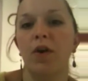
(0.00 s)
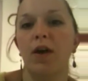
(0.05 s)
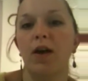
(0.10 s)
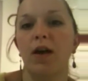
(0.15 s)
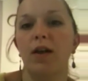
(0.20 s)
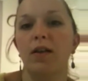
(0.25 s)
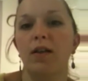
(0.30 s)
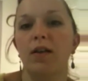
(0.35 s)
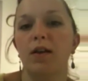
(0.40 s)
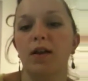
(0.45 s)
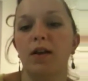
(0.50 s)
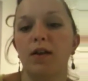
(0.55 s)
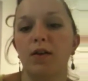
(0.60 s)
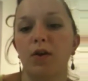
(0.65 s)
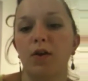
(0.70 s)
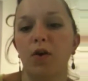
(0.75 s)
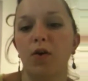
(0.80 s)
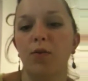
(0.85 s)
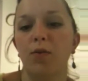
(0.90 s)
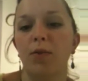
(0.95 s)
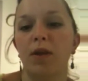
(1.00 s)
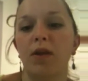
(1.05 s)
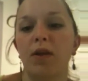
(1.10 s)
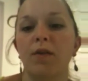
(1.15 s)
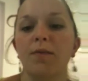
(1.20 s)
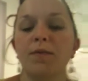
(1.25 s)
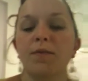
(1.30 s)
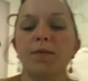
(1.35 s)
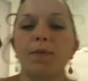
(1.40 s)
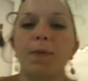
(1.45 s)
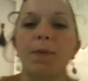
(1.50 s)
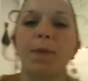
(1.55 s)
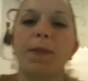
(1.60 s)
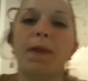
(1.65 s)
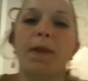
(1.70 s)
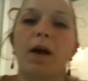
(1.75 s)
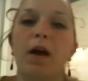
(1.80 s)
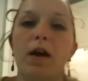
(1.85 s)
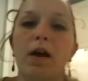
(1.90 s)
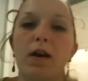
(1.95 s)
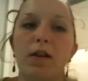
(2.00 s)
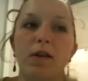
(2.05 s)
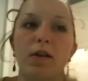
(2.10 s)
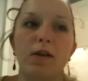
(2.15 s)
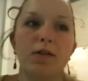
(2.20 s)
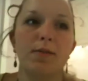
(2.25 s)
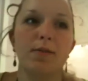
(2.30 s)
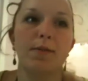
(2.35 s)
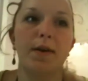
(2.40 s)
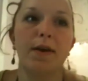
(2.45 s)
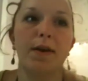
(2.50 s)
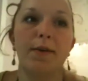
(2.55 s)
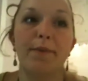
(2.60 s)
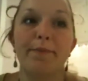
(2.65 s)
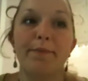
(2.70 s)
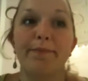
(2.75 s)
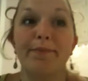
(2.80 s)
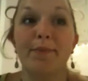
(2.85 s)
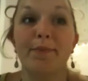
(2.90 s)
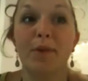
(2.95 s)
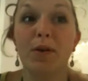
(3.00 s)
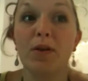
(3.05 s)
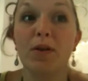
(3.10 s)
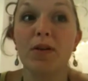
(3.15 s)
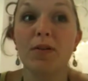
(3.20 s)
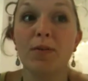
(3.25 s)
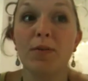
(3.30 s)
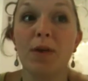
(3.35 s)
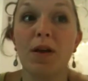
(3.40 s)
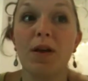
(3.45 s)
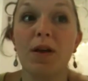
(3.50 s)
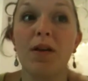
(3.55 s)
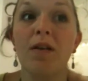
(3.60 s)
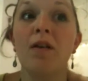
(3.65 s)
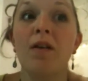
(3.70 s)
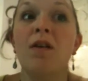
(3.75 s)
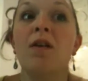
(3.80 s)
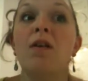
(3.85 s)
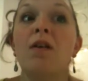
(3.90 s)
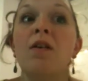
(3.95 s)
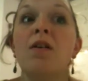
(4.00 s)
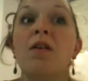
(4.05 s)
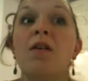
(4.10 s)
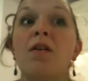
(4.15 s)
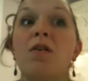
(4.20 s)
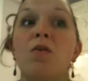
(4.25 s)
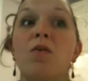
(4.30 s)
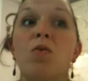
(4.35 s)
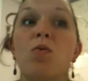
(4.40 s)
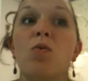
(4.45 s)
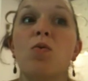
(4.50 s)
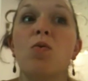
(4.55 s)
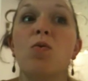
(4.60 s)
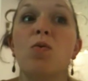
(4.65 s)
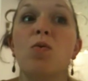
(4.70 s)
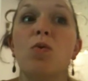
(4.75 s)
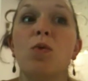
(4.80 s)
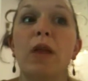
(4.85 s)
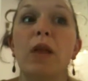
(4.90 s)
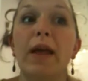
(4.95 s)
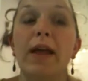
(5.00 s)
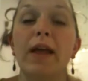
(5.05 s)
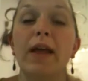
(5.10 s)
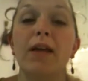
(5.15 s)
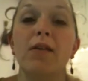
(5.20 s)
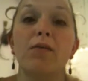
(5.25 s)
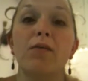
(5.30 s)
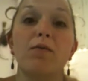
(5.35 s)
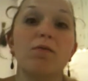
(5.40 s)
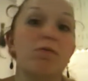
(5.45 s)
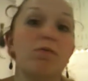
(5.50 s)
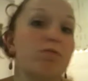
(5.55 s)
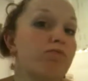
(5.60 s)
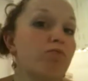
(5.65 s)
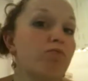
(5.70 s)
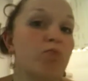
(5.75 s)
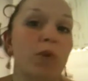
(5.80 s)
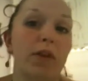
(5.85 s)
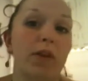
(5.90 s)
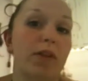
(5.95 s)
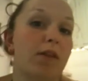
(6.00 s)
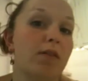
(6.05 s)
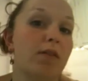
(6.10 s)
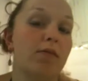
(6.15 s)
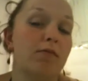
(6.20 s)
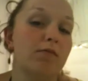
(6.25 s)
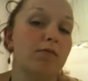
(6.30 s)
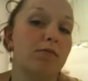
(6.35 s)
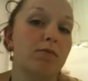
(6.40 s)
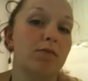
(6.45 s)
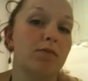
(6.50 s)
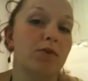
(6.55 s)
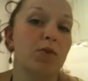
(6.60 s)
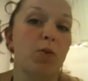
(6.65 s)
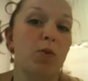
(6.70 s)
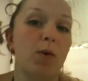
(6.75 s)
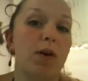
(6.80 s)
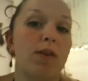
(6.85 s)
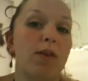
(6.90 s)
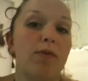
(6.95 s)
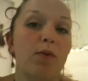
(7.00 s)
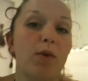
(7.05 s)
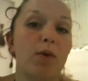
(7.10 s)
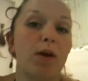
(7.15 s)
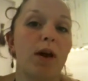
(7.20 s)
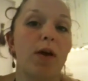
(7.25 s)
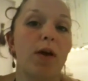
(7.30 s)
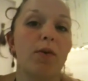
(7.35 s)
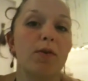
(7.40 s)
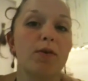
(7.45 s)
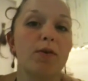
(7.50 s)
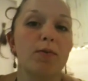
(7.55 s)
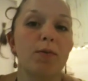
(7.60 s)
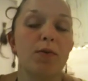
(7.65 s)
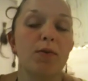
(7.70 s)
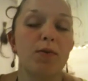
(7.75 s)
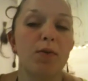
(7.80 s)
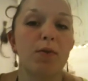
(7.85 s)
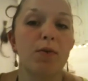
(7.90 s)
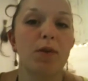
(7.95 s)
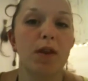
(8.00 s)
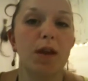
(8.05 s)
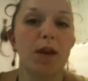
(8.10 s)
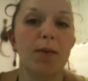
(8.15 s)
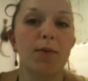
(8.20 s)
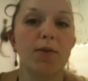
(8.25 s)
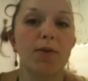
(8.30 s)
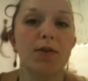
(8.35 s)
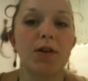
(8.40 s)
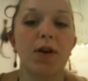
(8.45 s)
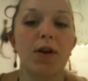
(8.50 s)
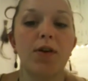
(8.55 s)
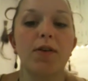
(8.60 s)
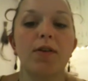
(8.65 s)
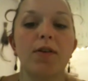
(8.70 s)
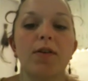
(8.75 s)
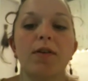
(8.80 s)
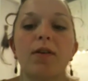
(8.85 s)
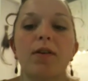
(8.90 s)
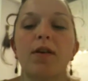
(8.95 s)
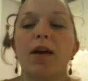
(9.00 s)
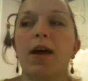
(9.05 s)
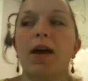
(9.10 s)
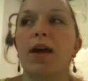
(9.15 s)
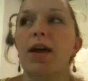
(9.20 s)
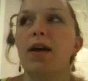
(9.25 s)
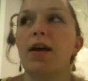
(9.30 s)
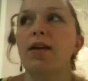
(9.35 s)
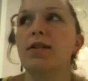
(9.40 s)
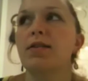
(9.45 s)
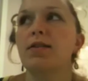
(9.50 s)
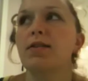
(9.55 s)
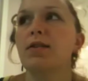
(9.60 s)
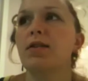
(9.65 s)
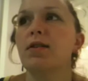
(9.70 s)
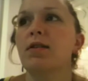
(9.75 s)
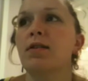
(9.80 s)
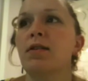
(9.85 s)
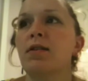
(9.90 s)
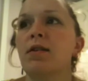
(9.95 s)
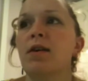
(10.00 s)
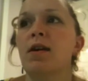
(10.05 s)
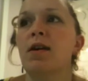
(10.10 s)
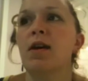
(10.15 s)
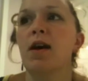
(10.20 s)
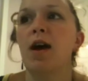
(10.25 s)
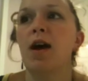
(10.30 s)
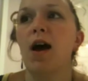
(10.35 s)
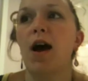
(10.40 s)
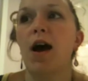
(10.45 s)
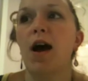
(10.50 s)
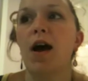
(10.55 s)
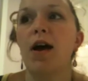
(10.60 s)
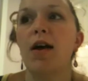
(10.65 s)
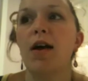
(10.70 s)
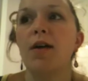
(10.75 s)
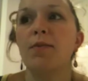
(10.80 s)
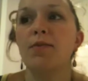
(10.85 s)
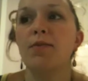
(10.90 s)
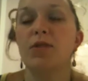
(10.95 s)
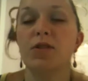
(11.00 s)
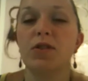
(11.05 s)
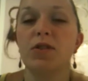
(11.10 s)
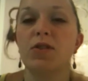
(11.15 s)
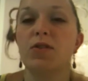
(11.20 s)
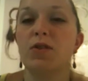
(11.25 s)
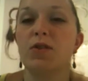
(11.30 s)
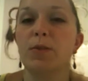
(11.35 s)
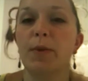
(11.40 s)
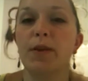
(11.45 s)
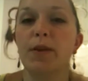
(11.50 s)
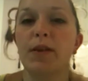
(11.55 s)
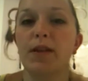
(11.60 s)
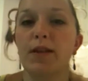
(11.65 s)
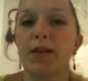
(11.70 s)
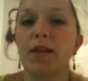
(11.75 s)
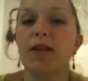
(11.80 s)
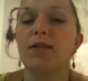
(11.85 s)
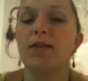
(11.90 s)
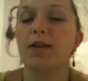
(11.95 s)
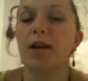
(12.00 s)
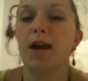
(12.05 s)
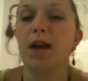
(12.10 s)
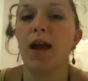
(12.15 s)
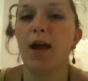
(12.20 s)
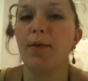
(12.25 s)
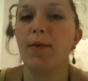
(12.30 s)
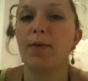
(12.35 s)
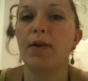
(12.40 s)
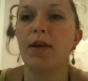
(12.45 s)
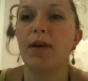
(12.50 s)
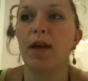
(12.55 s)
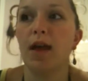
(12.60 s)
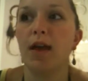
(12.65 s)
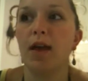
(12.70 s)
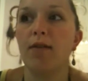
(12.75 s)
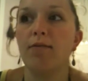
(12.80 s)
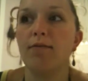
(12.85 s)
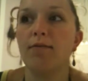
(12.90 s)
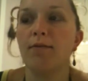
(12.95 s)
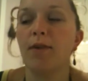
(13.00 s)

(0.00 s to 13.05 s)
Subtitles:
Ella and Obi, I lost my mucus plug, like, within 24 hours before labor started, and I'm just assuming that that's going to happen again.